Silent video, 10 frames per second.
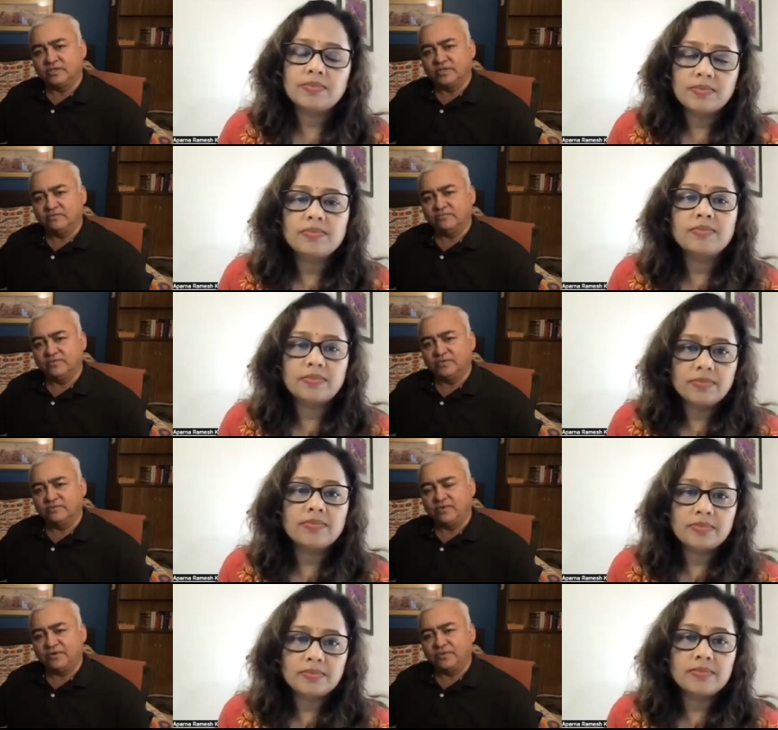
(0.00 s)
Speaker 1: it's
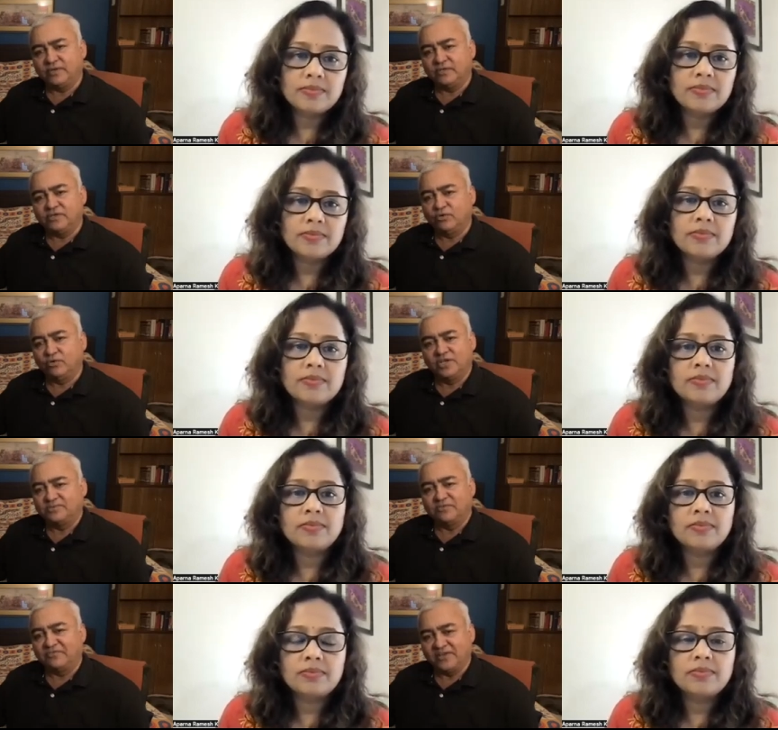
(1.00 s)
it's one, it's the
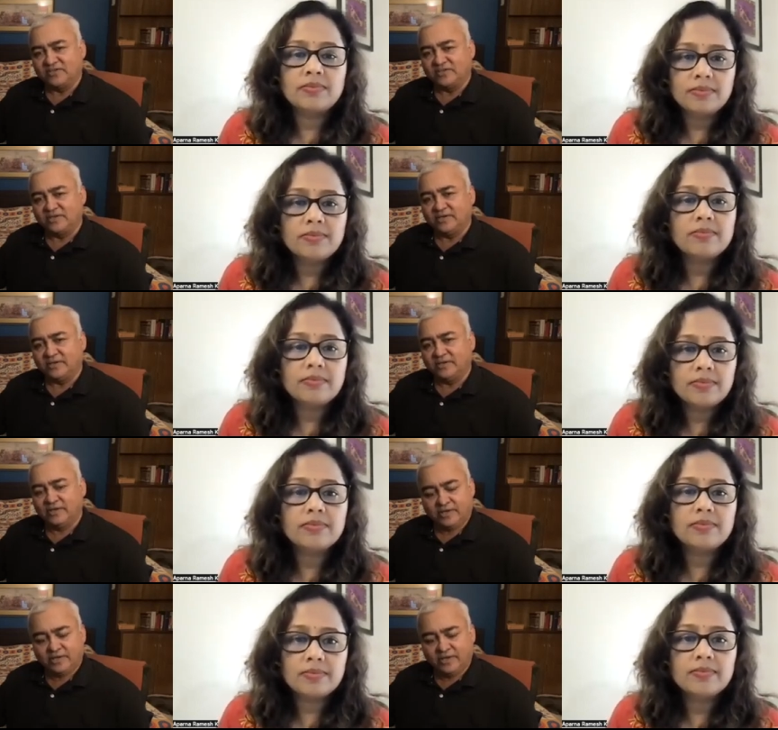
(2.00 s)
oldest profession.
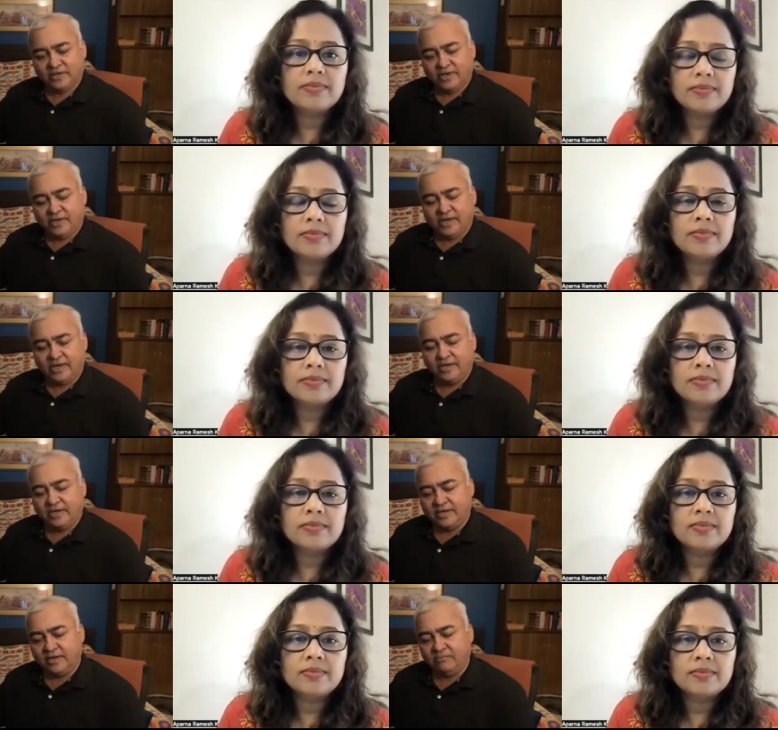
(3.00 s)
And
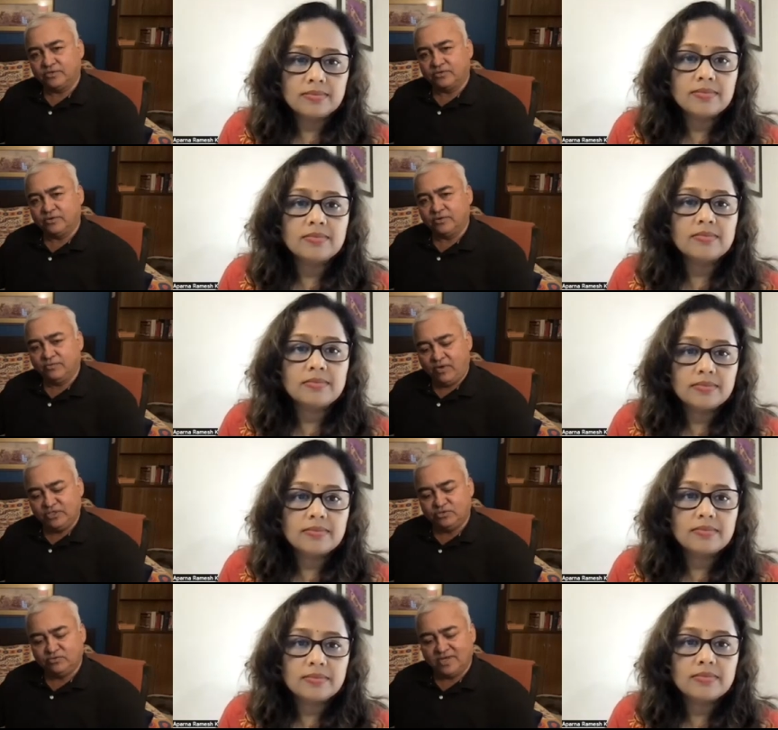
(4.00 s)
um,
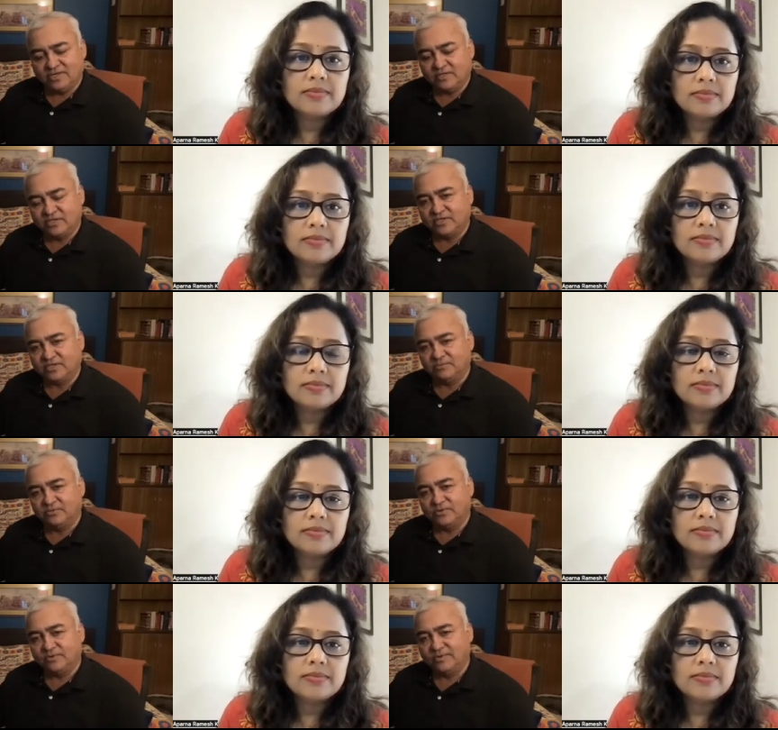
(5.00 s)
once you enter the system,
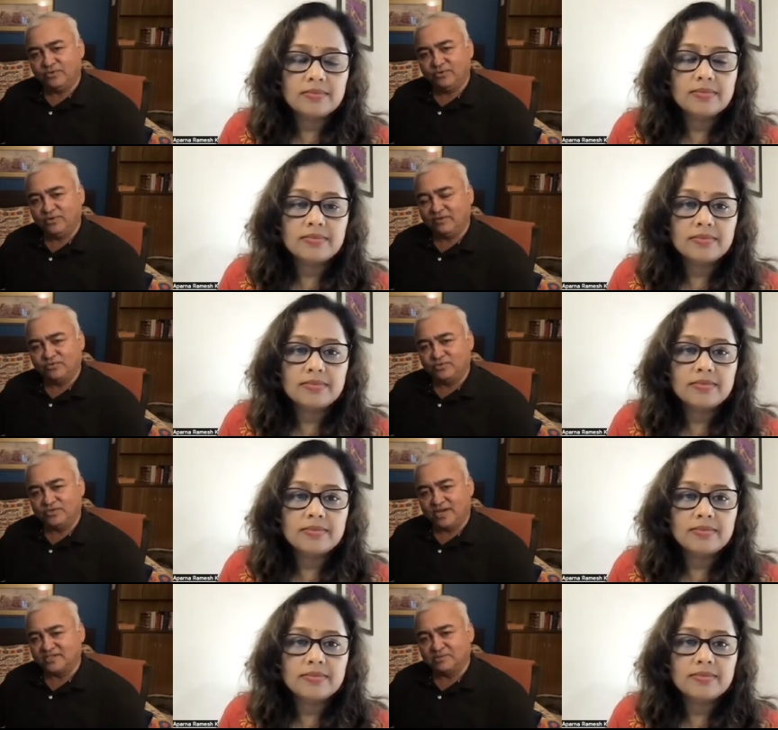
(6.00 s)
you have to
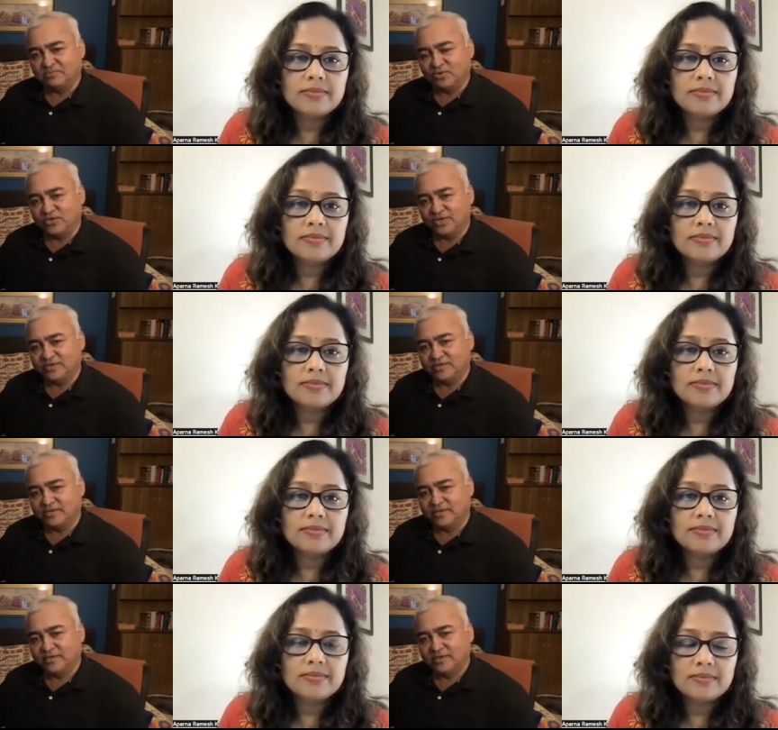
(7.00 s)
trust the process.
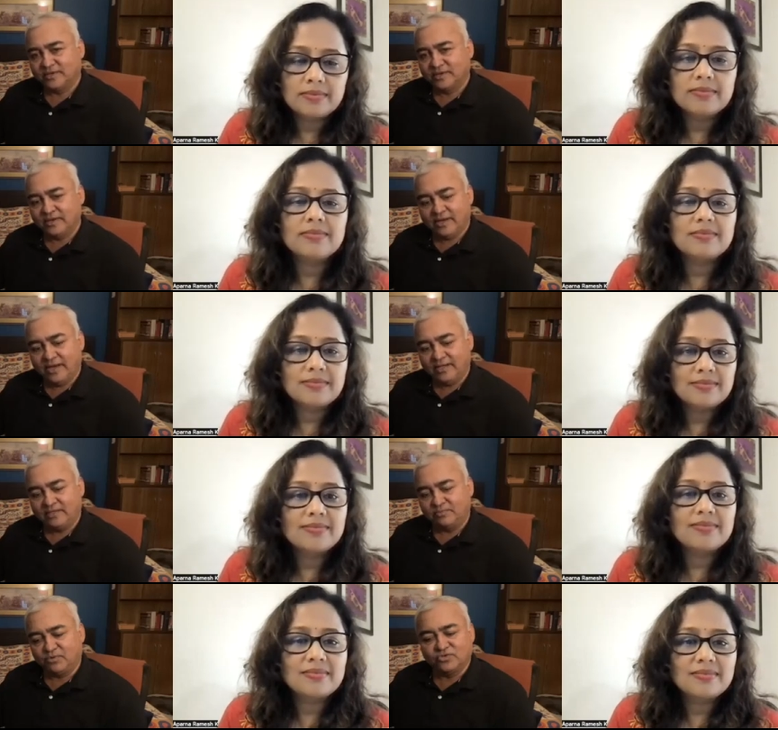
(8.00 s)
And
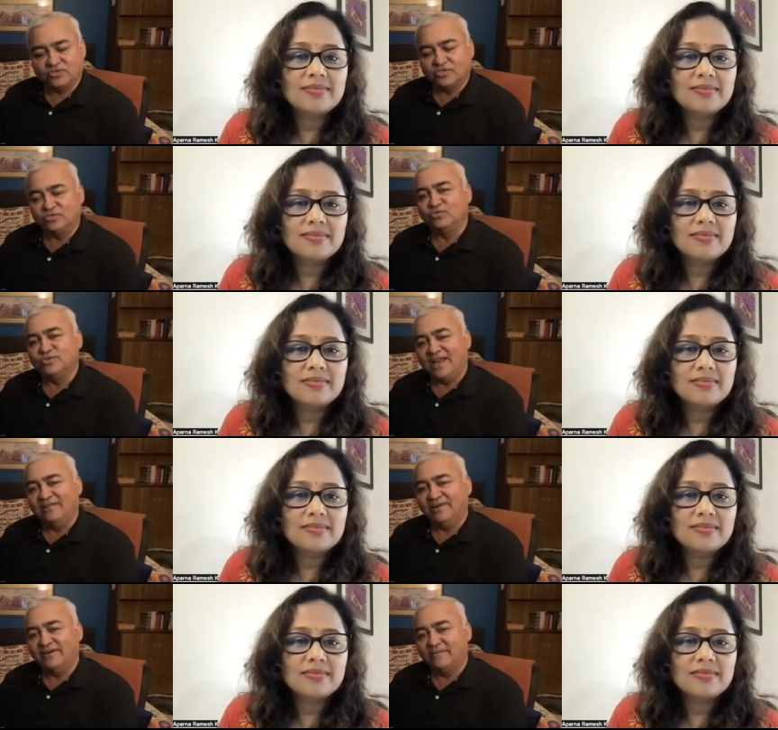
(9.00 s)
the processes do
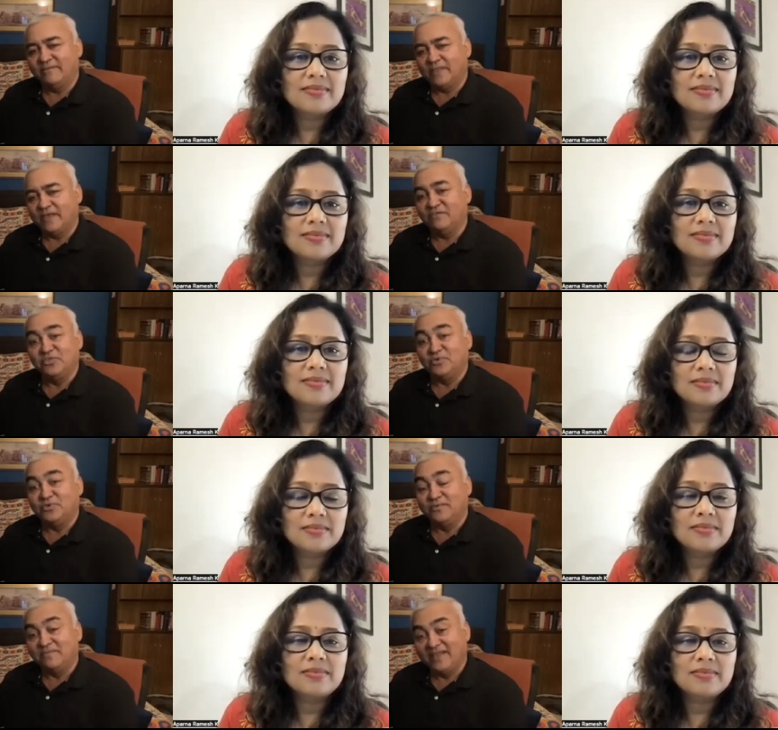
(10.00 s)
deliver. Even though
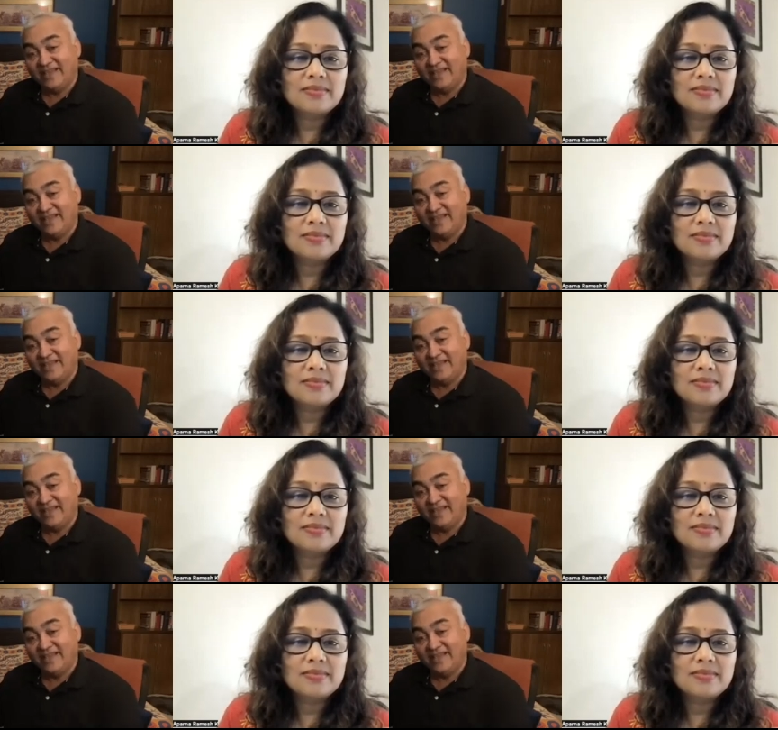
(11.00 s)
mm.